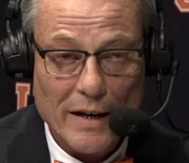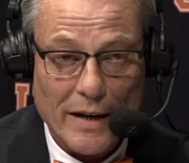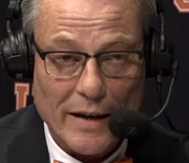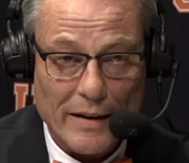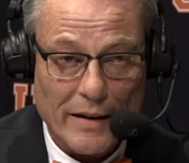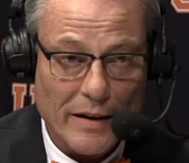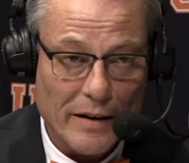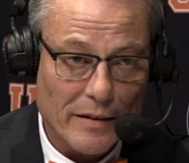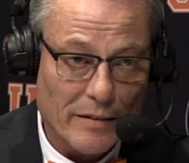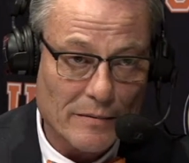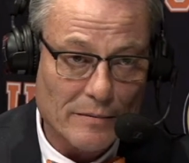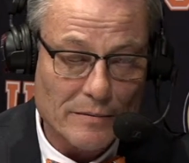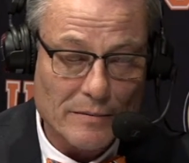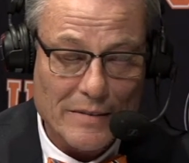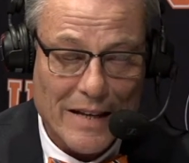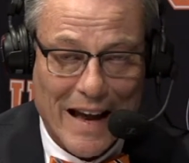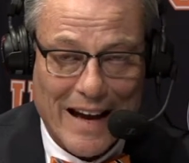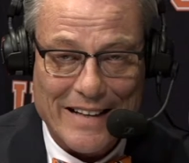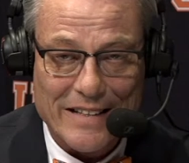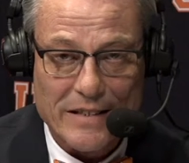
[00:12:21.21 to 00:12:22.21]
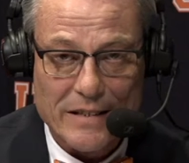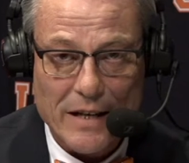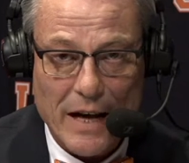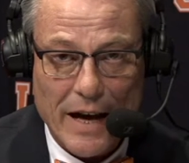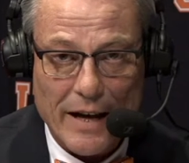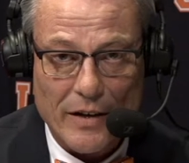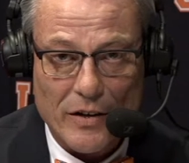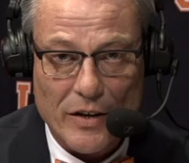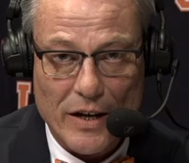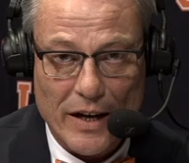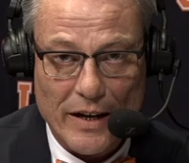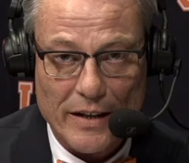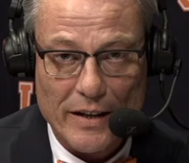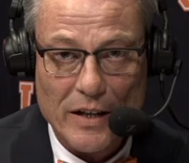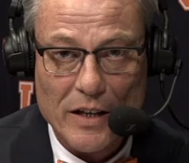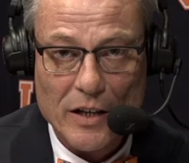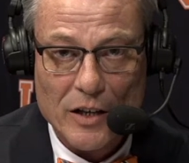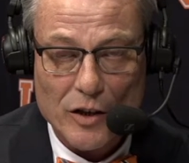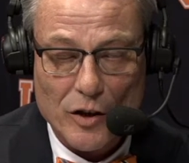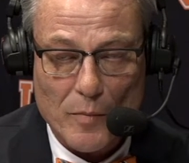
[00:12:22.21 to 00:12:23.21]
And then next Saturday,
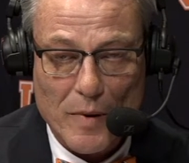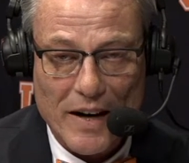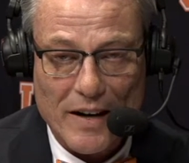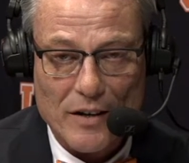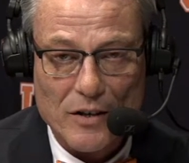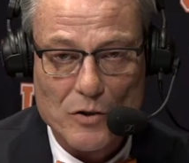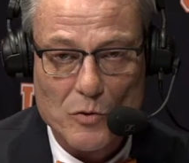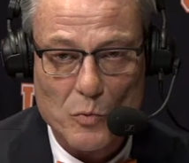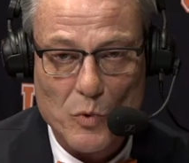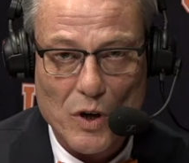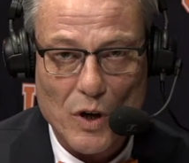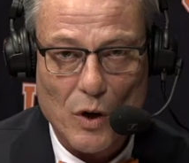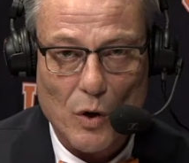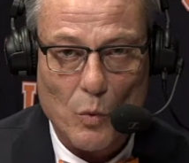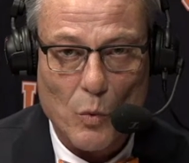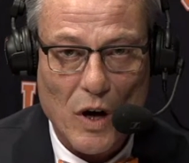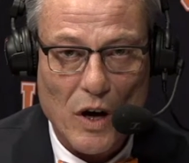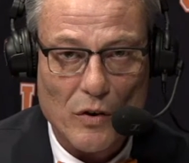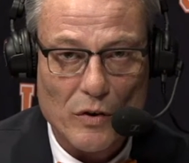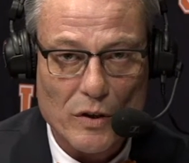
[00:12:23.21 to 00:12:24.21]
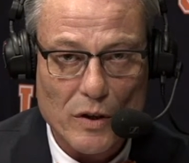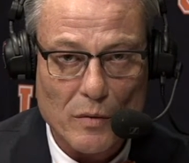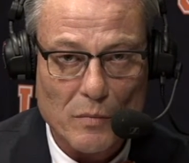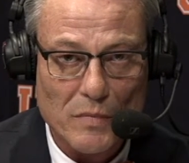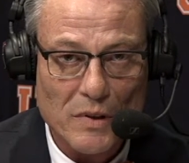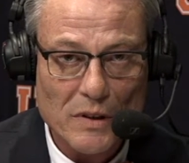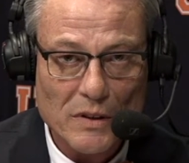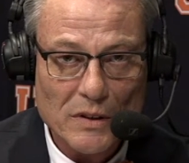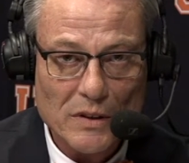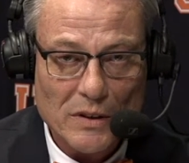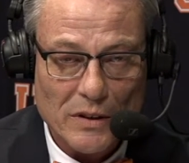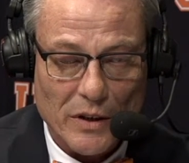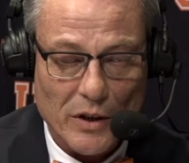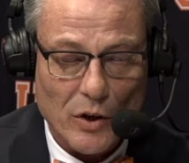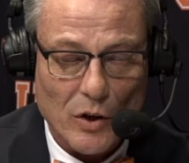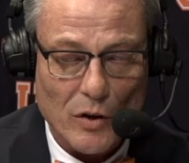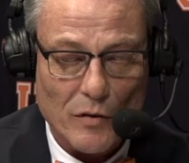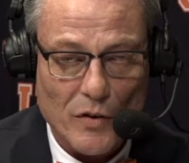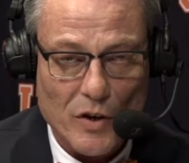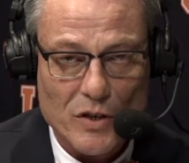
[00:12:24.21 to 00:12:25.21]
the Bears will welcome the
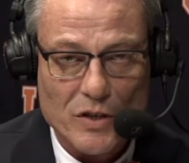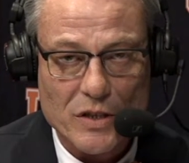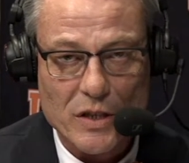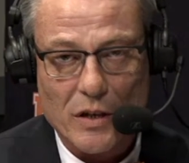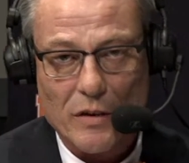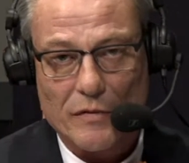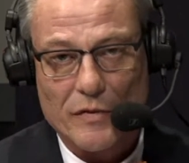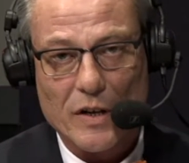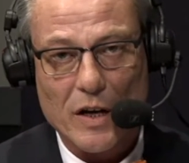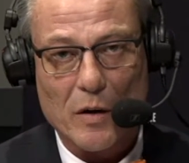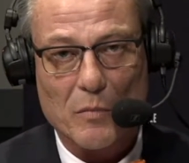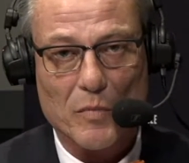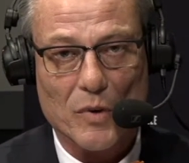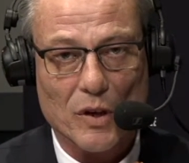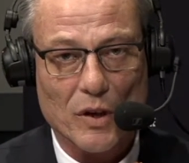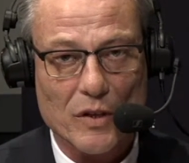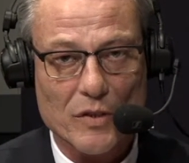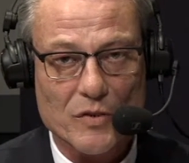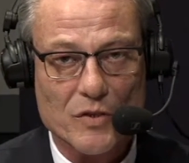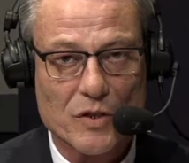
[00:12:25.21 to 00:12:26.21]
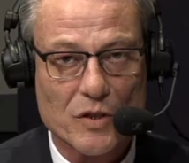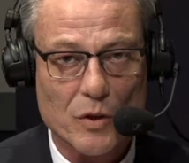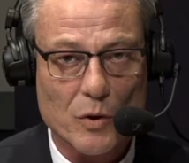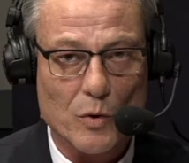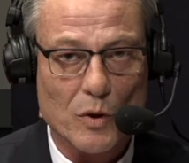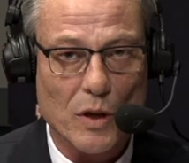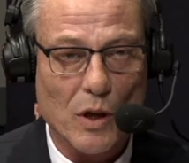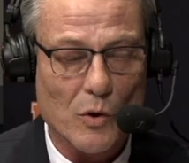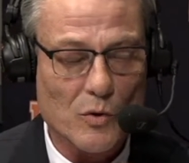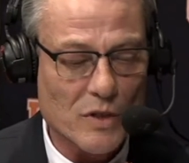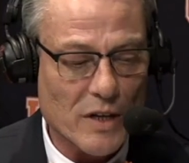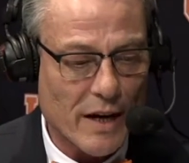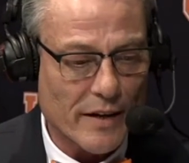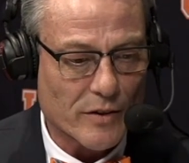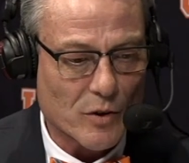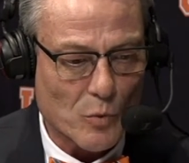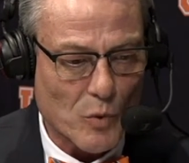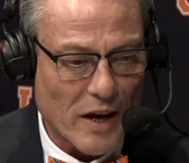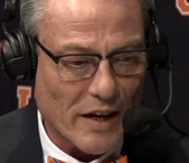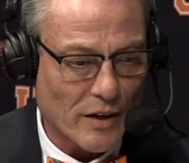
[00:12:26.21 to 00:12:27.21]
University of Cumberlands to close
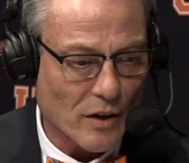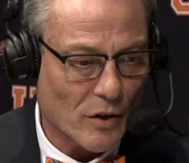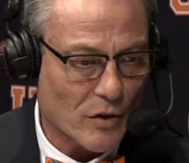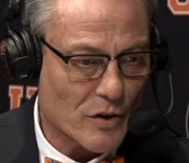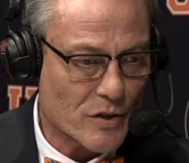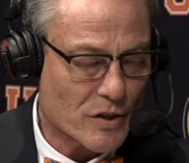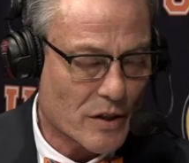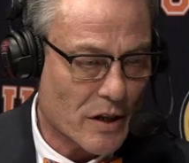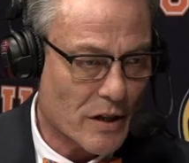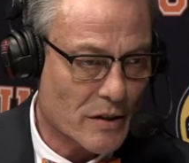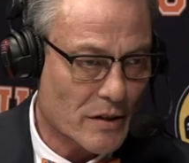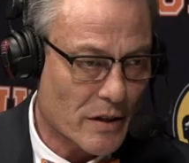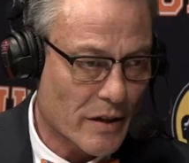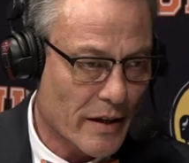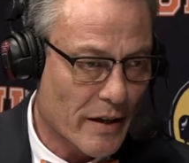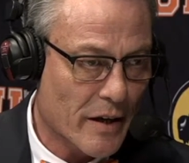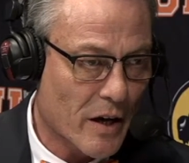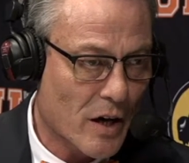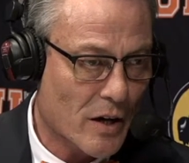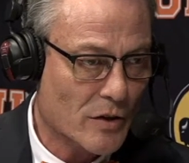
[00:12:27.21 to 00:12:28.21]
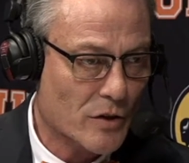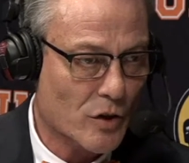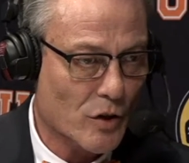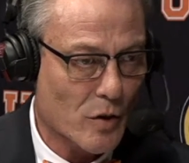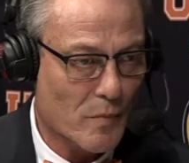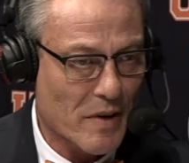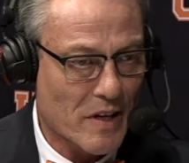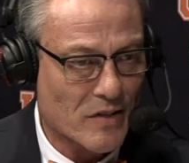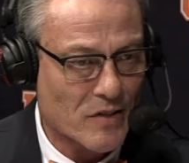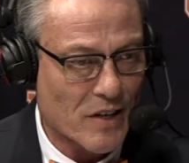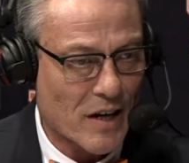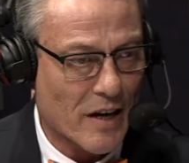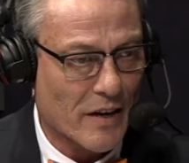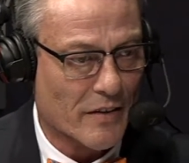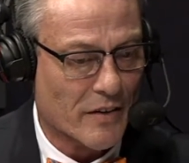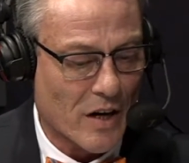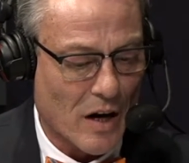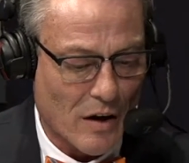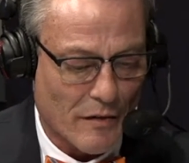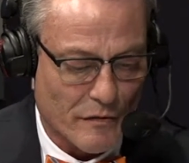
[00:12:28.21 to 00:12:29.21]
out the regular season, then on to the Mid
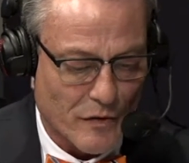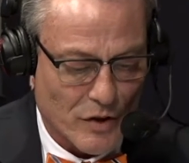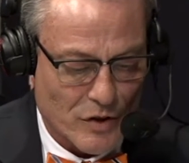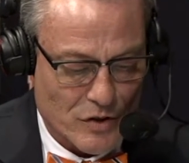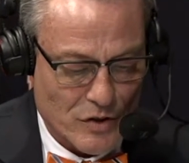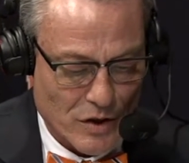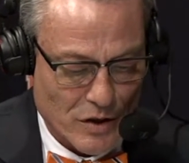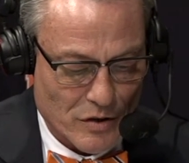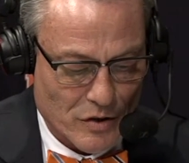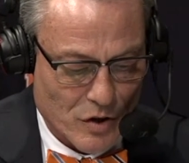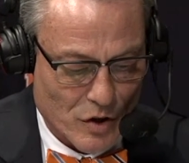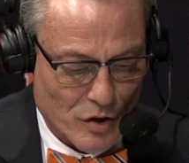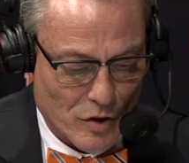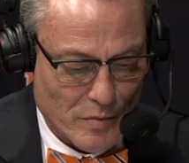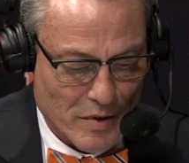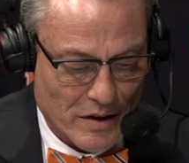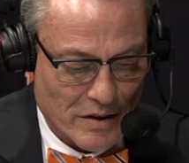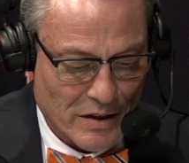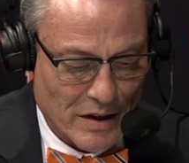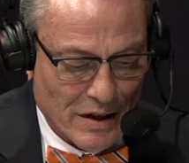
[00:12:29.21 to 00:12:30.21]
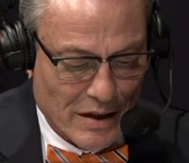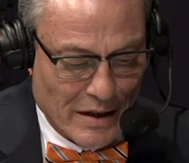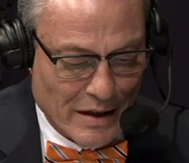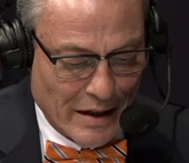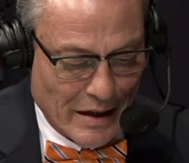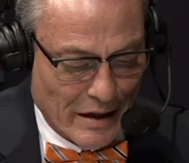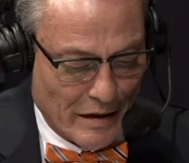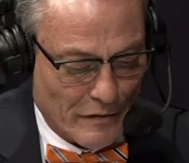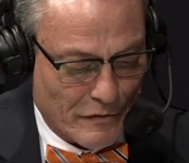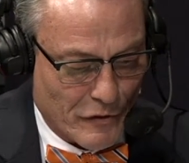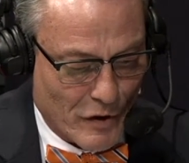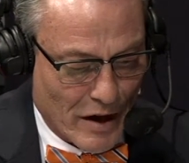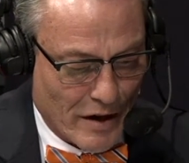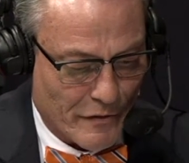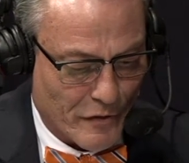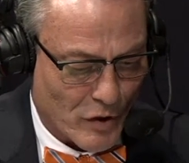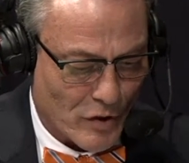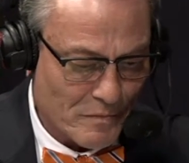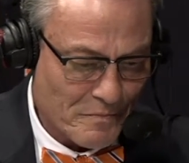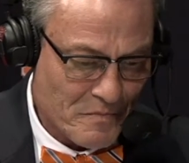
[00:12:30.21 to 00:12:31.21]
South Conference tournament in
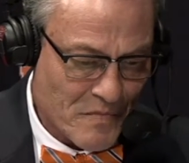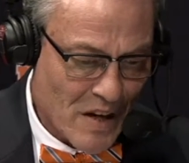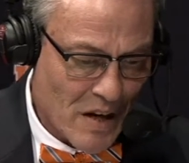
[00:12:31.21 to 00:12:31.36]
Frankfort.